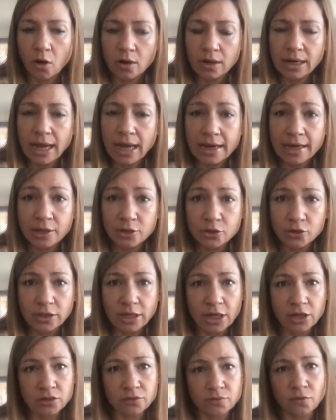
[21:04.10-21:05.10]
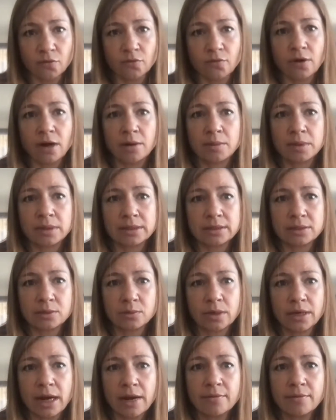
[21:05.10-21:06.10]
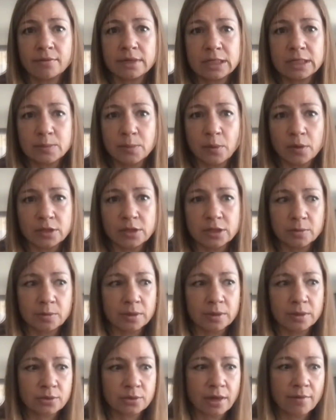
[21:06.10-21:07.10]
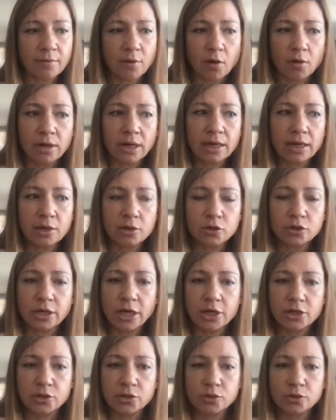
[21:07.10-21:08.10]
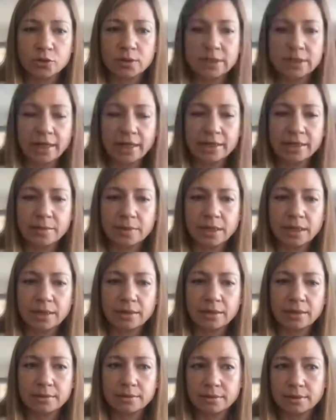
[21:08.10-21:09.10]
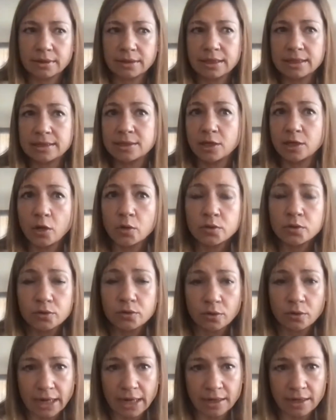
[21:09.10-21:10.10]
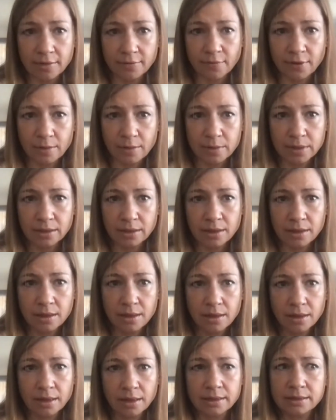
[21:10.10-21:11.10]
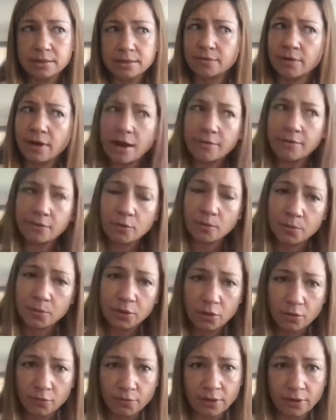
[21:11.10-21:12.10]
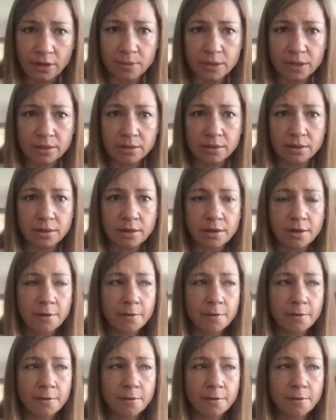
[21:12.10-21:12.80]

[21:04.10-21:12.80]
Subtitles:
online education for farmers, wherever it's possible, to have online education to tell them that it's close to organic farming. It's far from bio farming,